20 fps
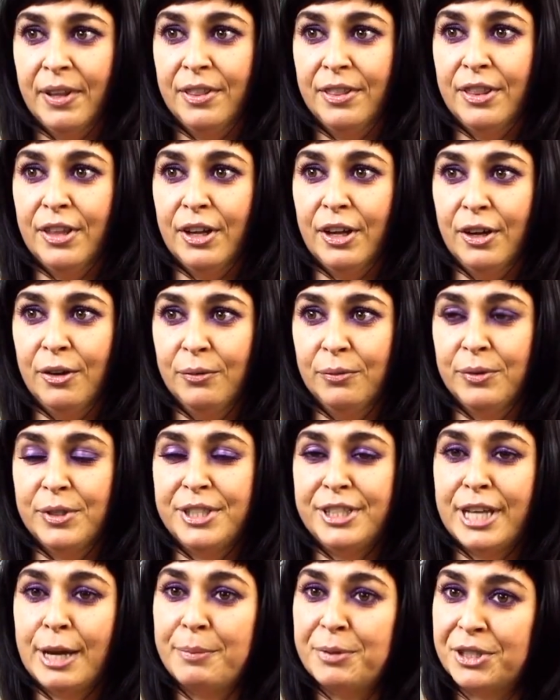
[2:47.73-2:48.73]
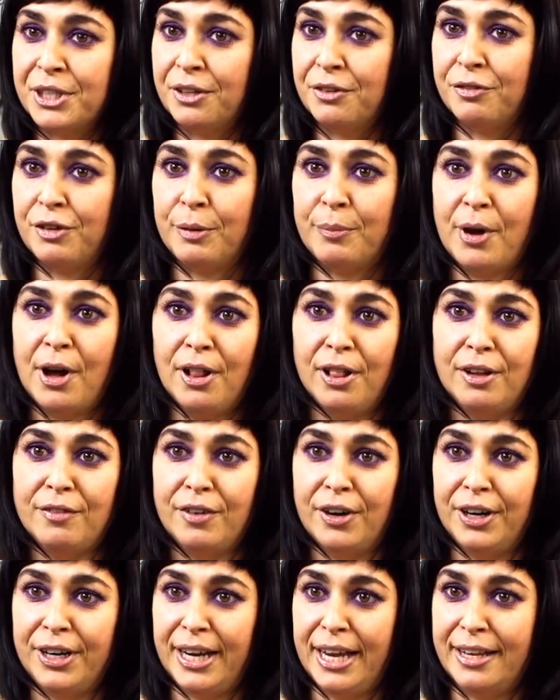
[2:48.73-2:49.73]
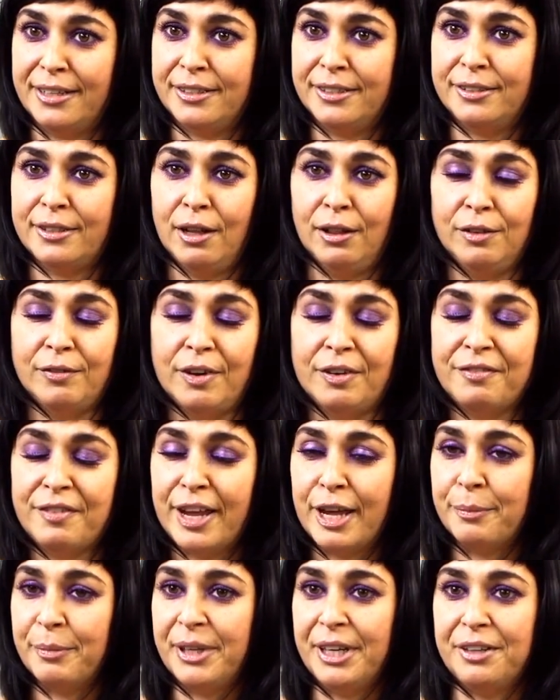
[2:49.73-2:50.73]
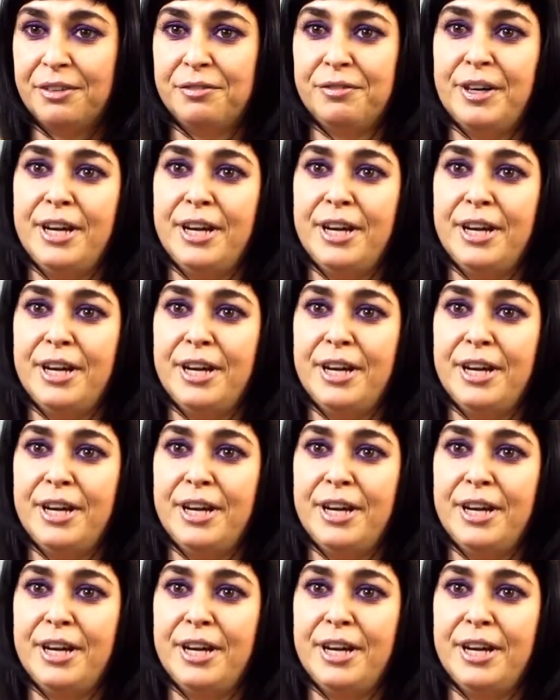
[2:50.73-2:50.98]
The reception from all of our guests, all of our family and